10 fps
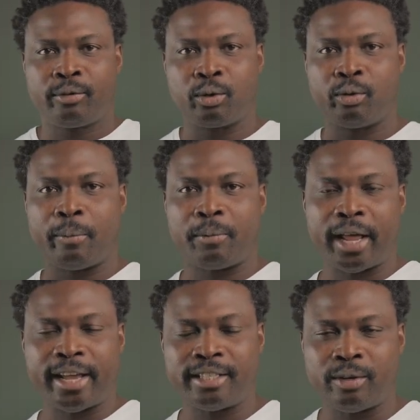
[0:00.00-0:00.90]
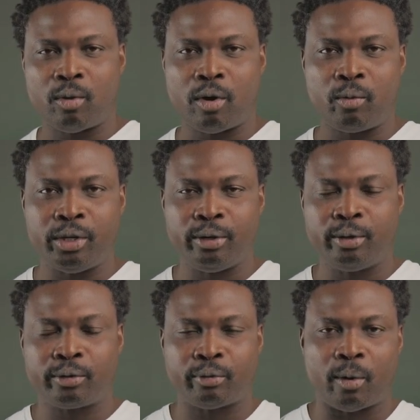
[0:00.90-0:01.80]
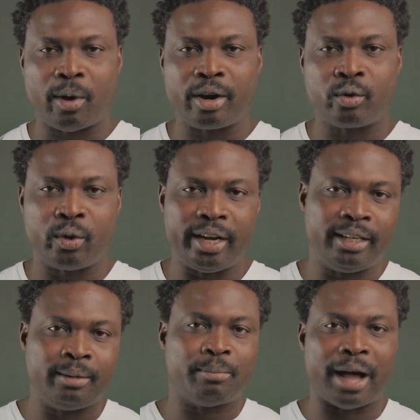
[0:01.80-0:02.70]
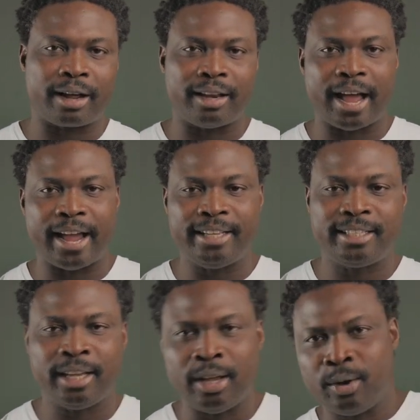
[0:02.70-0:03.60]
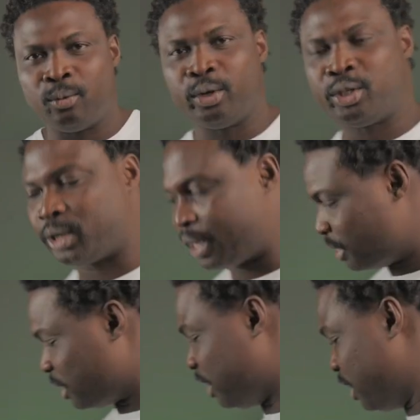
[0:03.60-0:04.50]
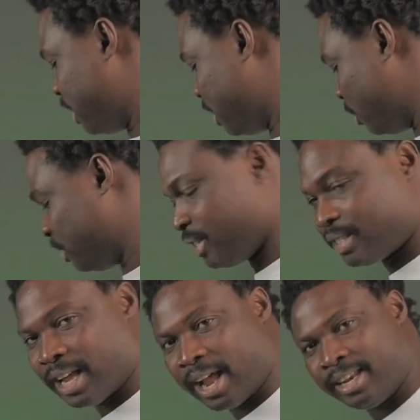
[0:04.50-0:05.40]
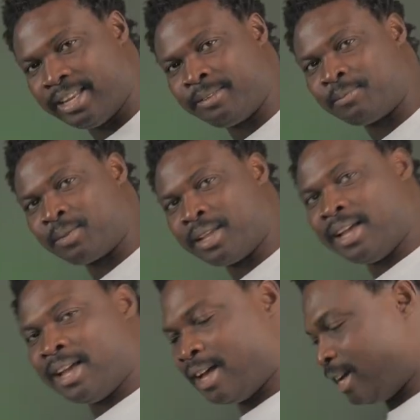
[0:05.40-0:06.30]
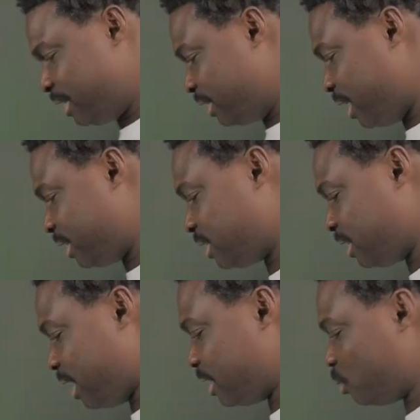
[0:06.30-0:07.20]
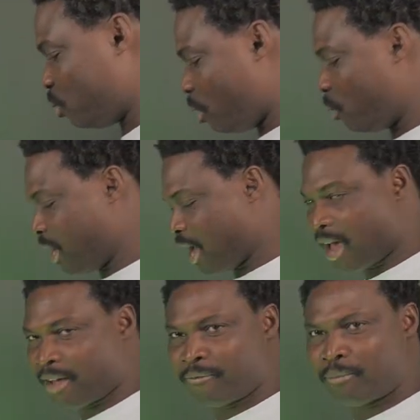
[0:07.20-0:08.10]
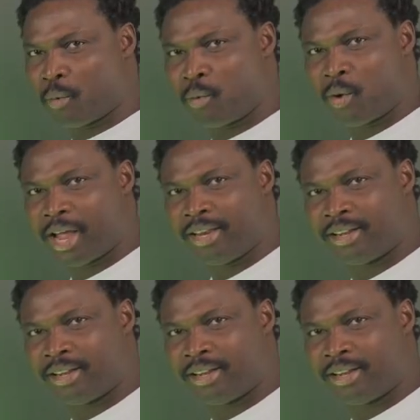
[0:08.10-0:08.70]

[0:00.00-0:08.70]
to replace the one we use for our green backlight, which you can see here on the stand. This is what we have, but we're